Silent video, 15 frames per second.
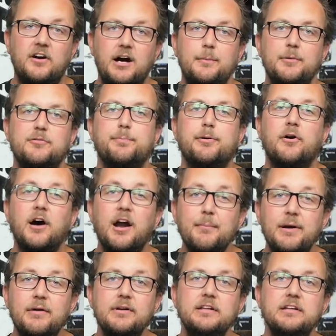timer is
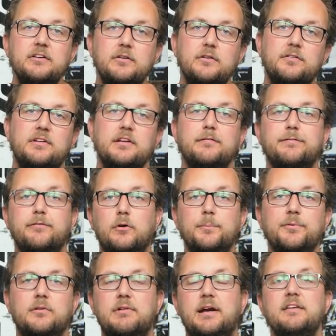primarily used in
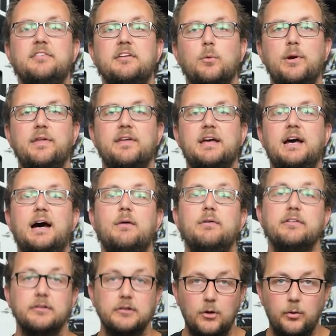forms of racing where the
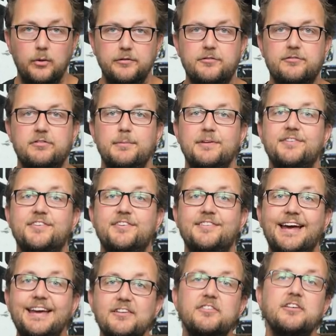car is launched from a
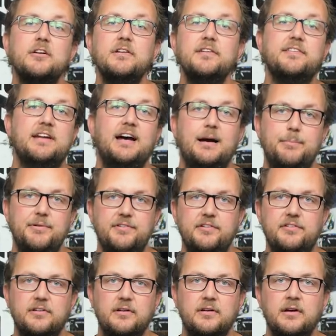stationary start
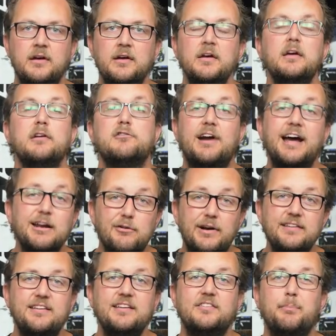position. Drag
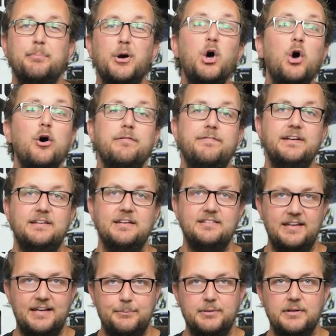racing is a perfect
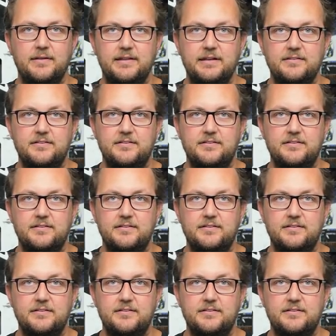example of